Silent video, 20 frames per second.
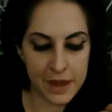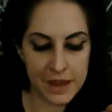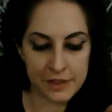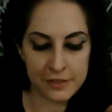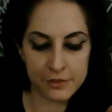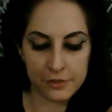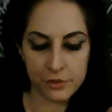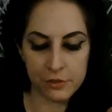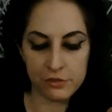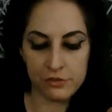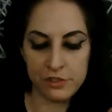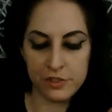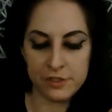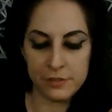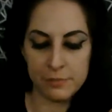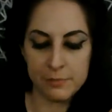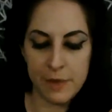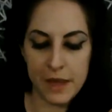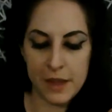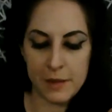So she's
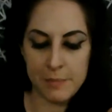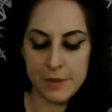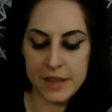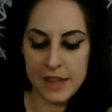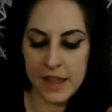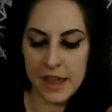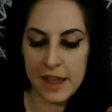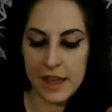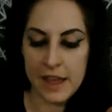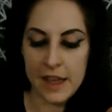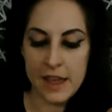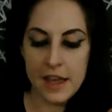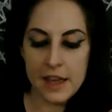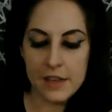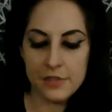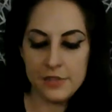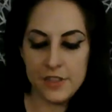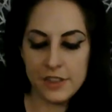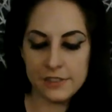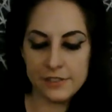maybe
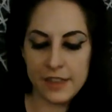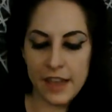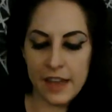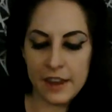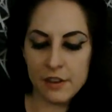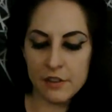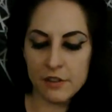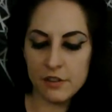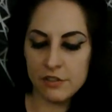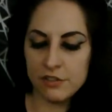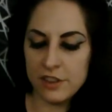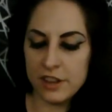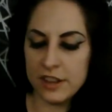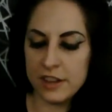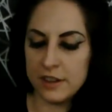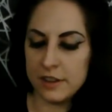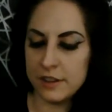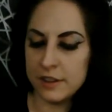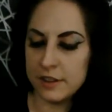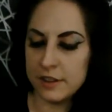this energy,